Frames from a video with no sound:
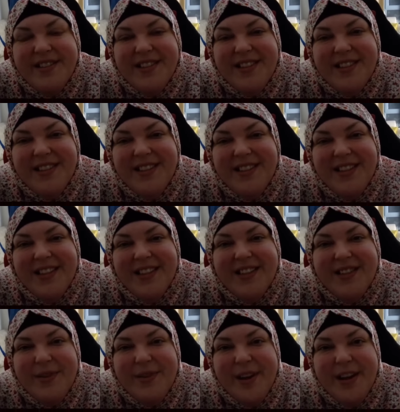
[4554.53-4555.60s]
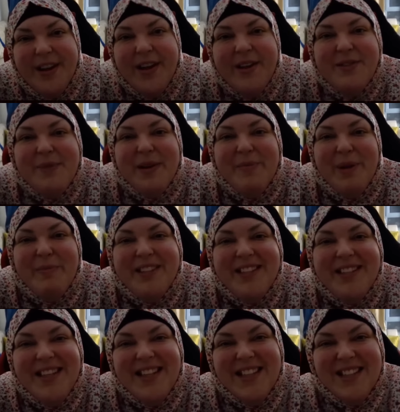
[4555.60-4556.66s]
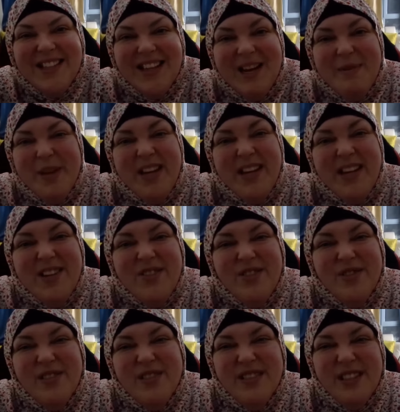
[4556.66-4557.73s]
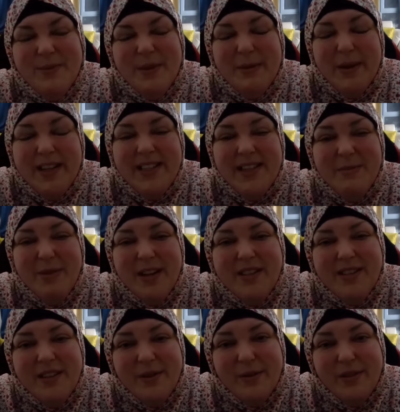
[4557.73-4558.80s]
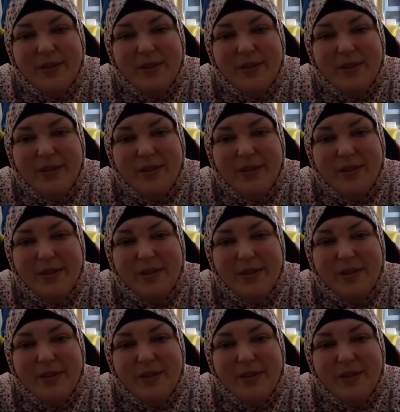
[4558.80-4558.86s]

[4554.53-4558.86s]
It's okay. Miriam Poppins. I'm in pain, Andrew. That's probably why I seem depressed, too.